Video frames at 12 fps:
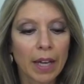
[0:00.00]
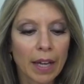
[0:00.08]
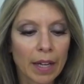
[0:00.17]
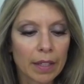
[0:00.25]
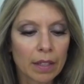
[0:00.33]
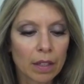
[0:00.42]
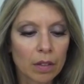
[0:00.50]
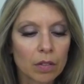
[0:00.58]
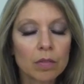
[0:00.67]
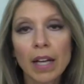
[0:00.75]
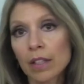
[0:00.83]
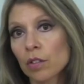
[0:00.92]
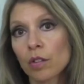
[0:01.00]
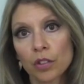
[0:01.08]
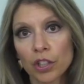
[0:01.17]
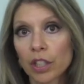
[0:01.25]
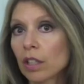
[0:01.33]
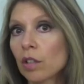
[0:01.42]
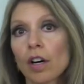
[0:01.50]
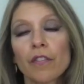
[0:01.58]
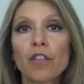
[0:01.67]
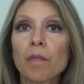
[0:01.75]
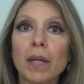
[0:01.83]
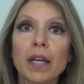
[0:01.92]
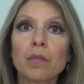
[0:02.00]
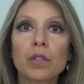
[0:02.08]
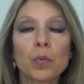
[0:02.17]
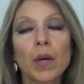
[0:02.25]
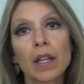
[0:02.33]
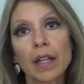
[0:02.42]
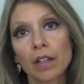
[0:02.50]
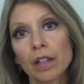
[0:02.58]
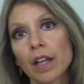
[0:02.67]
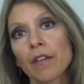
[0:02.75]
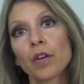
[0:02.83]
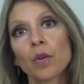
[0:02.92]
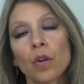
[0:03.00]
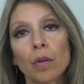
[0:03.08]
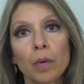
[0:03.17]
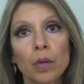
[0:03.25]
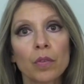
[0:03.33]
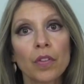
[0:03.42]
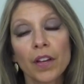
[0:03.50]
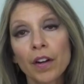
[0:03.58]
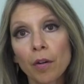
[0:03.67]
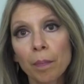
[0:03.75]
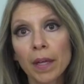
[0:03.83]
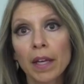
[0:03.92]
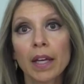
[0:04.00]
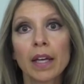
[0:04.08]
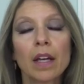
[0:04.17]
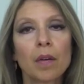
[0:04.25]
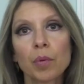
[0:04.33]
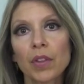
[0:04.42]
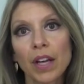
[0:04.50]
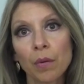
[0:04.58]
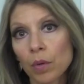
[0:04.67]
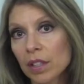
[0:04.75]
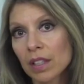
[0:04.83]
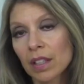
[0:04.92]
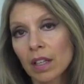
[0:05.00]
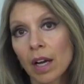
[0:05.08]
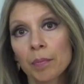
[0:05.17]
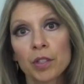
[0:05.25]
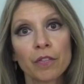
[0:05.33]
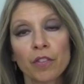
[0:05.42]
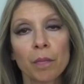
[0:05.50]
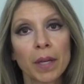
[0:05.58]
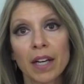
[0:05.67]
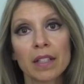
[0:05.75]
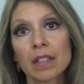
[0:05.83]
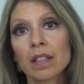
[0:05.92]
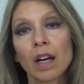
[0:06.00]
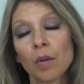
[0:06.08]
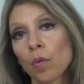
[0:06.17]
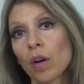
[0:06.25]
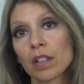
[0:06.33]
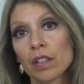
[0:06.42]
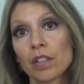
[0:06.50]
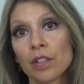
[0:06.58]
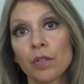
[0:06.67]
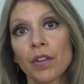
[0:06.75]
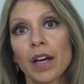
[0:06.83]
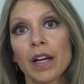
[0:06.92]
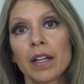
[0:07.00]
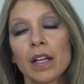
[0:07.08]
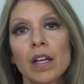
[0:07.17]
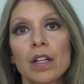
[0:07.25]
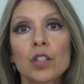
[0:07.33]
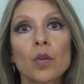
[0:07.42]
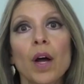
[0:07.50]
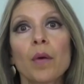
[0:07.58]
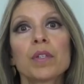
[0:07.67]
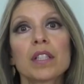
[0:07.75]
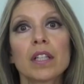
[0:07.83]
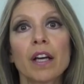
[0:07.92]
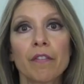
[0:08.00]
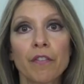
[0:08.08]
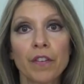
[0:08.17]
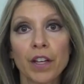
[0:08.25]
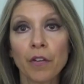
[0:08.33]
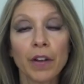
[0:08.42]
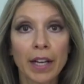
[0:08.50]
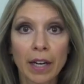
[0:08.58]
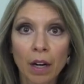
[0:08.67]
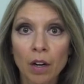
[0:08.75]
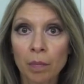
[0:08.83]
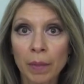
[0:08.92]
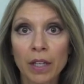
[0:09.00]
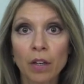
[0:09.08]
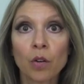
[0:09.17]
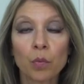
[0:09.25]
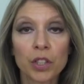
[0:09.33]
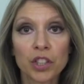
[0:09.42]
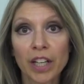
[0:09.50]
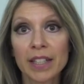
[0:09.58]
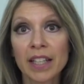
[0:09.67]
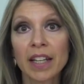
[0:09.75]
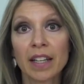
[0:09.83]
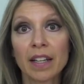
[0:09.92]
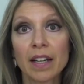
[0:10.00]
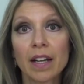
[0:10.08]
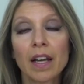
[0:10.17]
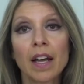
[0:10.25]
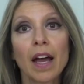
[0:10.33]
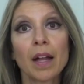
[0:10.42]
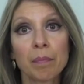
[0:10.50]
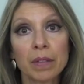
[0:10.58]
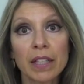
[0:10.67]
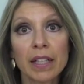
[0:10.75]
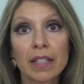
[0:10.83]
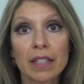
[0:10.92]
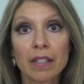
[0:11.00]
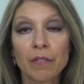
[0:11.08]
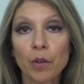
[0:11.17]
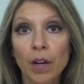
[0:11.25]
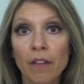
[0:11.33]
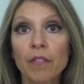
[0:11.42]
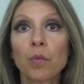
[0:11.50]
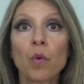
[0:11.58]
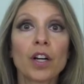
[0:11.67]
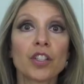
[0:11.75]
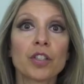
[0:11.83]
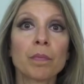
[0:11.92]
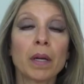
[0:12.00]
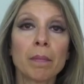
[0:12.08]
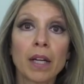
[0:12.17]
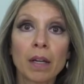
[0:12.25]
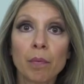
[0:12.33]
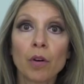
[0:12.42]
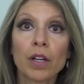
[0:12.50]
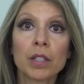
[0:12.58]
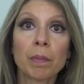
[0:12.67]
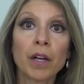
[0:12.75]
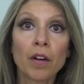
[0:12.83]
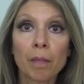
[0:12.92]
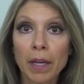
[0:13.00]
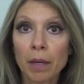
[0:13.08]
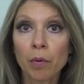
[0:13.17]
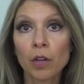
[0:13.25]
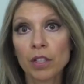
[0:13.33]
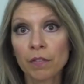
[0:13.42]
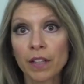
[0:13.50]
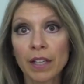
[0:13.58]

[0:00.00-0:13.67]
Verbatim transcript: And that's all she could offer me was, well, I could give you hormone therapy, but that wasn't an option for me. I did not want to do that. So I was left figuring it out on my own, which I did. And please, if you haven't watched my menopause, perimenopause